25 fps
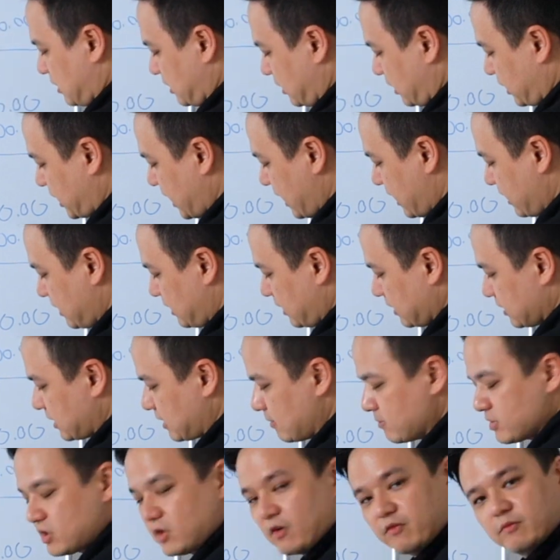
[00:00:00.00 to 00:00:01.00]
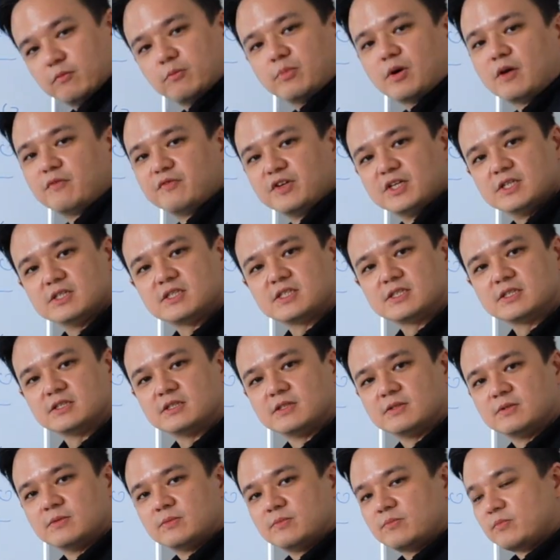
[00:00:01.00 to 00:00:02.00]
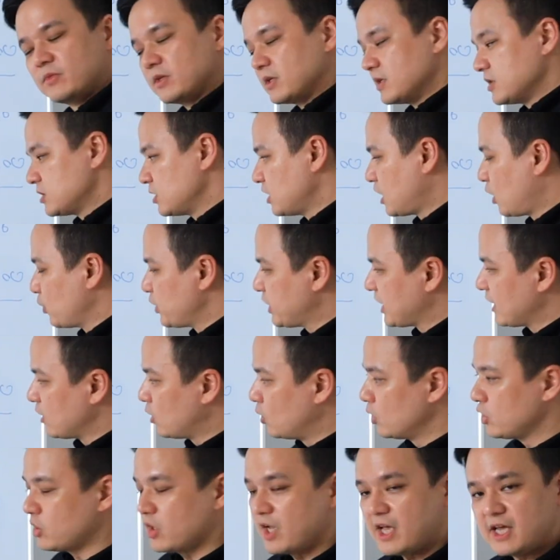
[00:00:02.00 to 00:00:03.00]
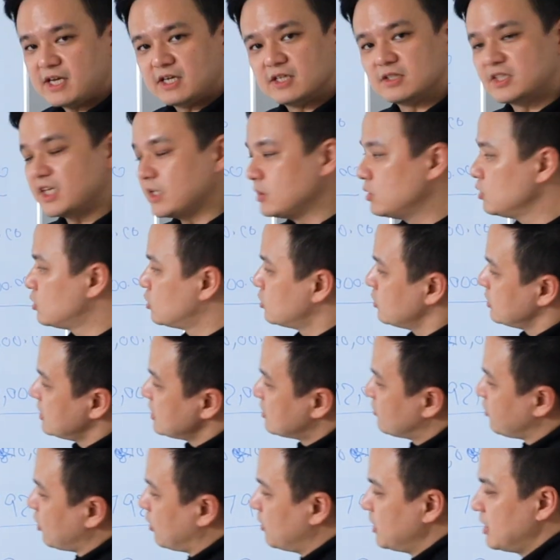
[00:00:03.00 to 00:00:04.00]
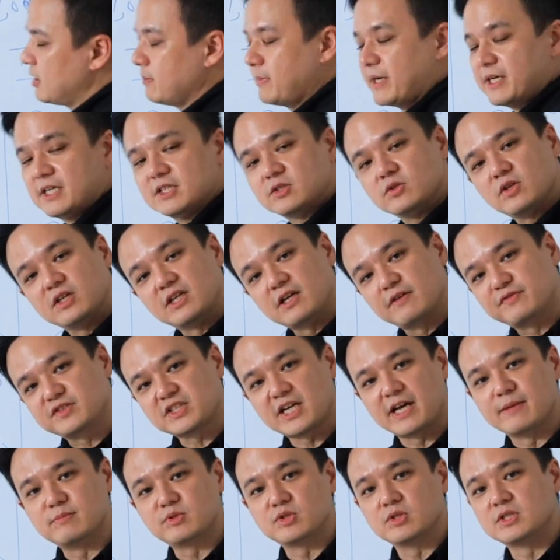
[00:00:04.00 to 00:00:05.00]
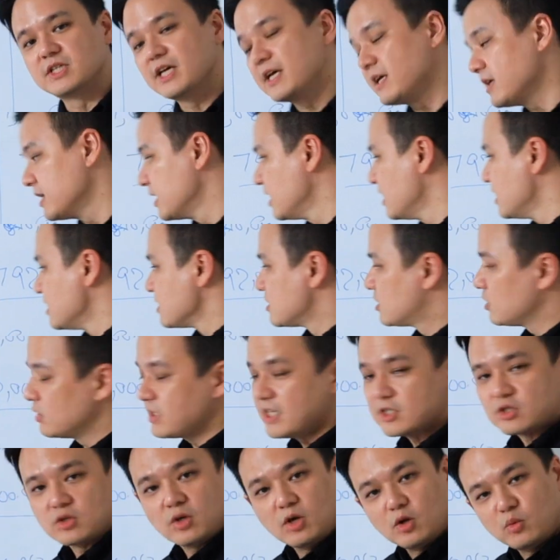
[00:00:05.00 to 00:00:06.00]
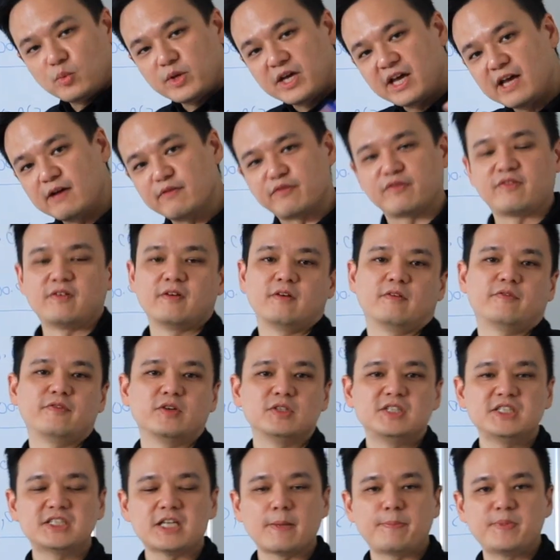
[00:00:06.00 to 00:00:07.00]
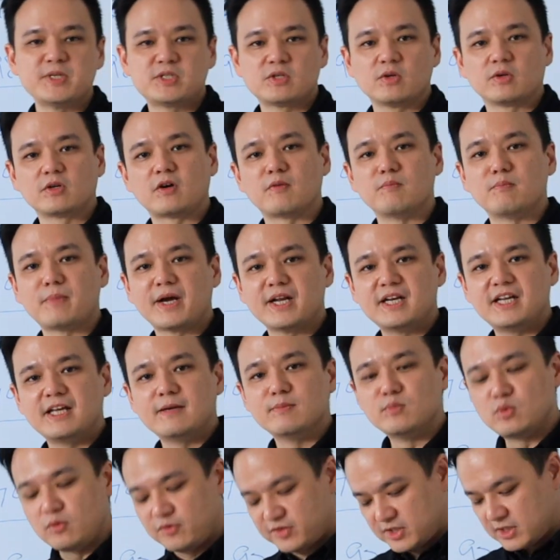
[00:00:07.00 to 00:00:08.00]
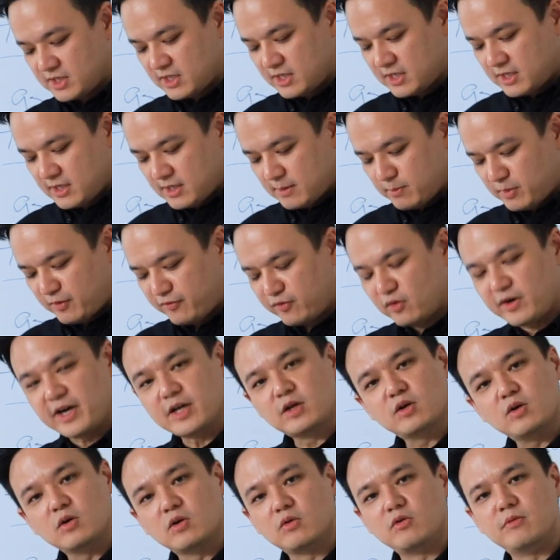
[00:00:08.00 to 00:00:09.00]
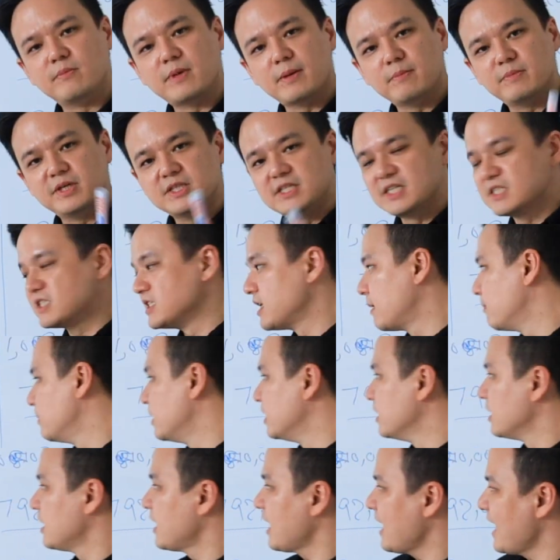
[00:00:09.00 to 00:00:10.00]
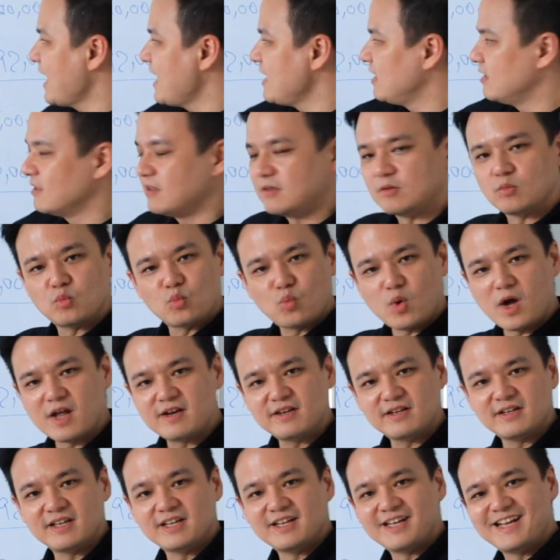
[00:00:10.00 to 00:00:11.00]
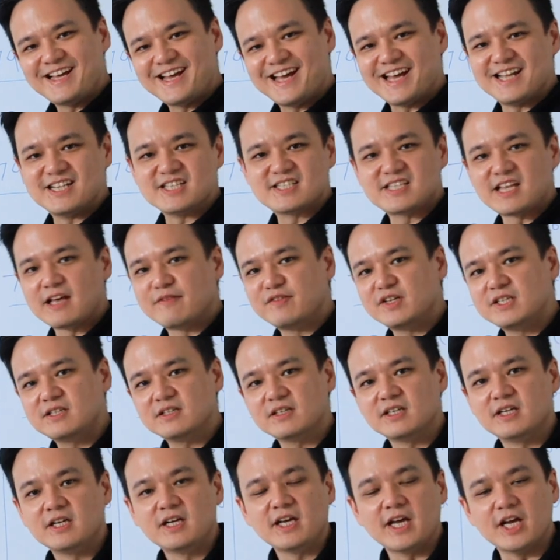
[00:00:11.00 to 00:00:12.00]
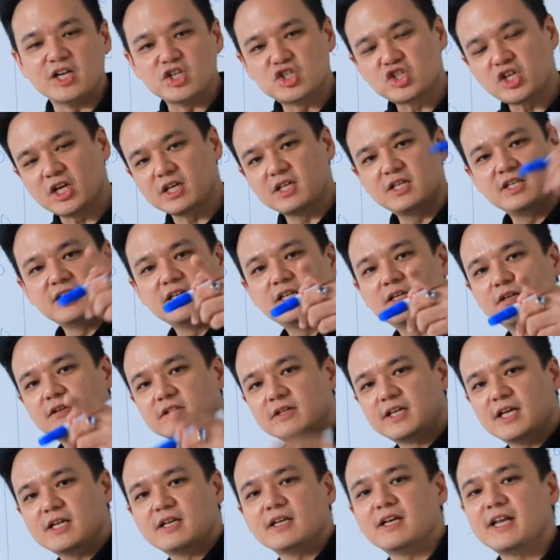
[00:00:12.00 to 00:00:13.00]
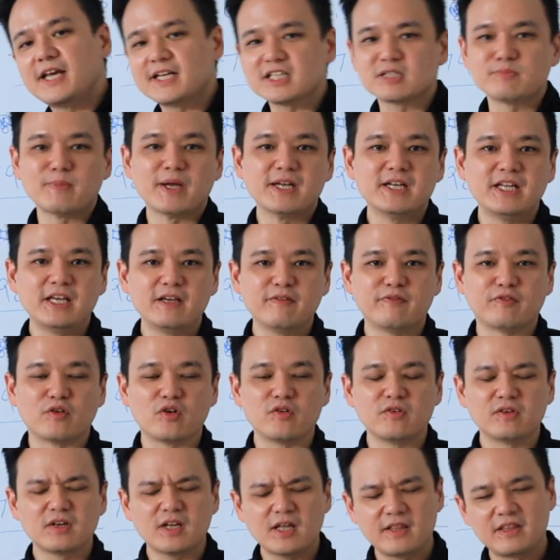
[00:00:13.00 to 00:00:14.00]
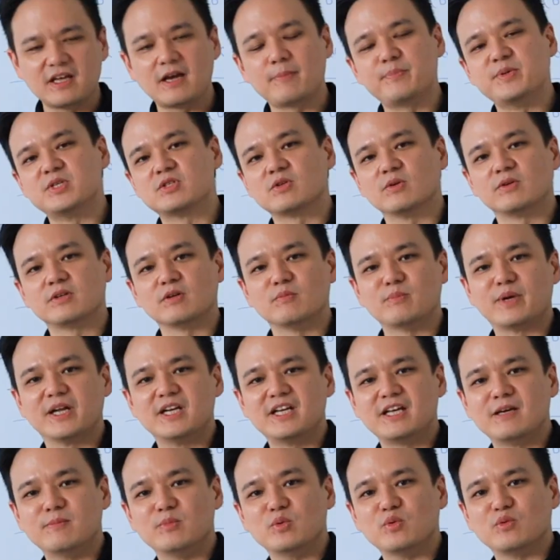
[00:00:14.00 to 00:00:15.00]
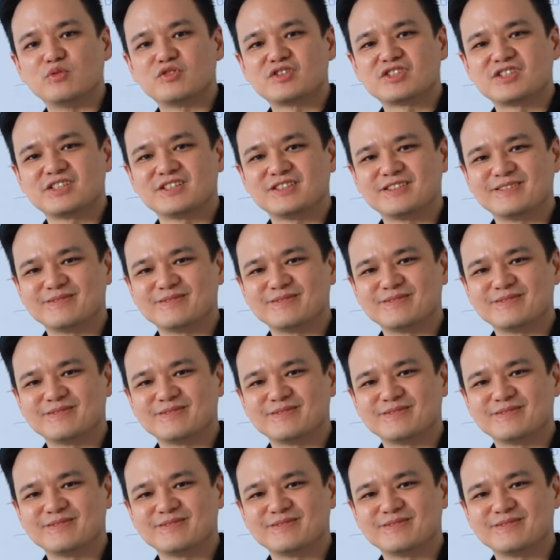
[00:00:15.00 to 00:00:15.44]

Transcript: gain in terms of profits. So now we can hold your hand and take you through this formula, but there's not enough time today. So that's all we have for this episode of Monday Moves. Before I go, remember this number, 8, 1, and 7, and check in here again next Monday for another episode of Monday Moves.